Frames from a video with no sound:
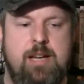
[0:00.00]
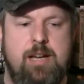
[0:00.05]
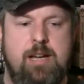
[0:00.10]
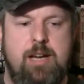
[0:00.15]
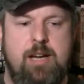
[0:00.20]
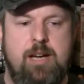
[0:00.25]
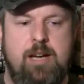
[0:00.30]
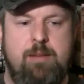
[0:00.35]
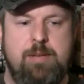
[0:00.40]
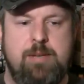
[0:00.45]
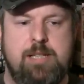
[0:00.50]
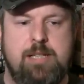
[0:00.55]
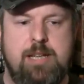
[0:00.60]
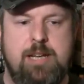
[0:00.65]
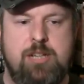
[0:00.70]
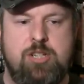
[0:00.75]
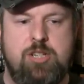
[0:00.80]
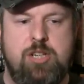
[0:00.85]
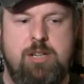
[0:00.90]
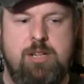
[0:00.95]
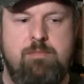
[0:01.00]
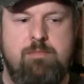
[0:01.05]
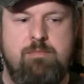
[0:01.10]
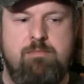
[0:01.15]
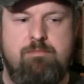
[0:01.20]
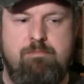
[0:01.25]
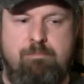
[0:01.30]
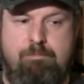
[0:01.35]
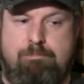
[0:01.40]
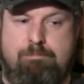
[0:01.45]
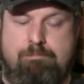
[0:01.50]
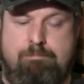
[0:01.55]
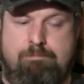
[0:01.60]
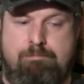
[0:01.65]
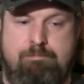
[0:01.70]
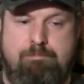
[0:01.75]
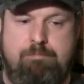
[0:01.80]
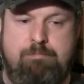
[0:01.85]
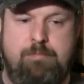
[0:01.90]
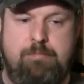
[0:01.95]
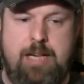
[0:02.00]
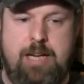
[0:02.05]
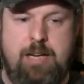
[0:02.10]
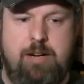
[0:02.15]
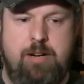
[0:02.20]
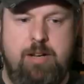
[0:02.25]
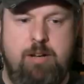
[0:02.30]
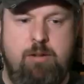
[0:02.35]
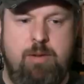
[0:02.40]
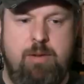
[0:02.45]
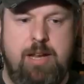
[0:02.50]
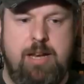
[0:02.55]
It's like she, I don't know,